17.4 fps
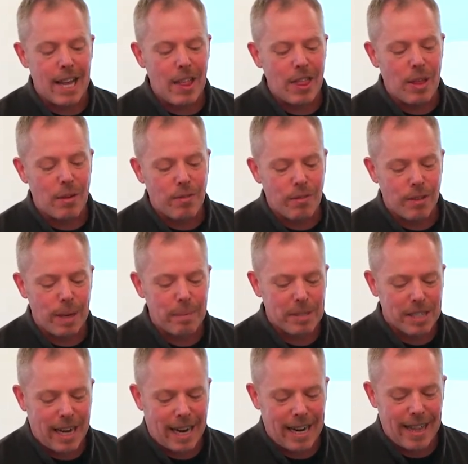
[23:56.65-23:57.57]
the
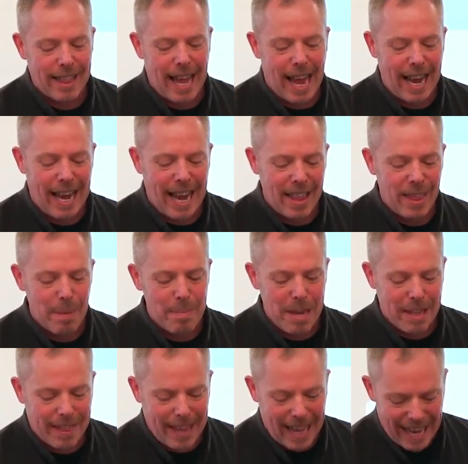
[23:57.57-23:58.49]
flip side of that and the
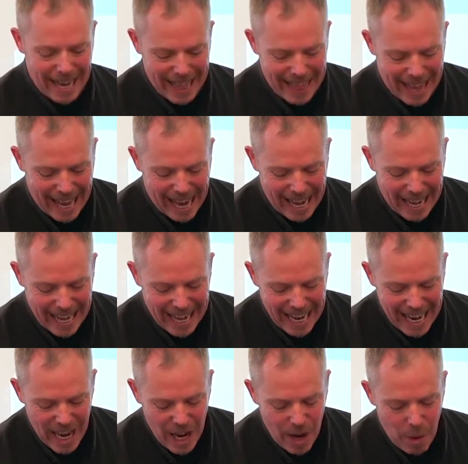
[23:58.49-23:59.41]
bit that, that
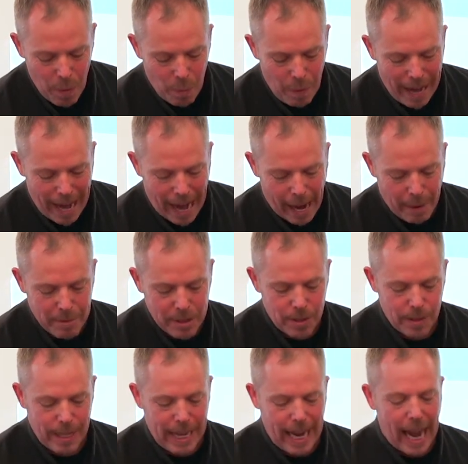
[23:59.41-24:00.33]
we
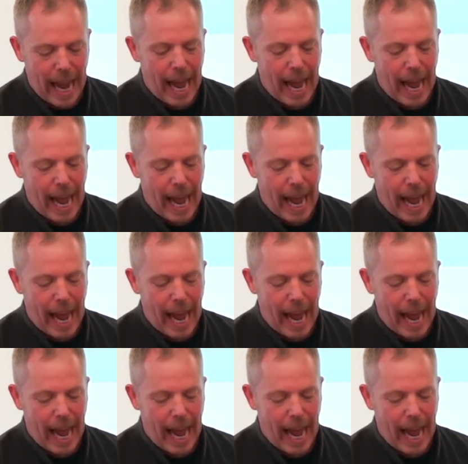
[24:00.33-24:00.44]
absolutely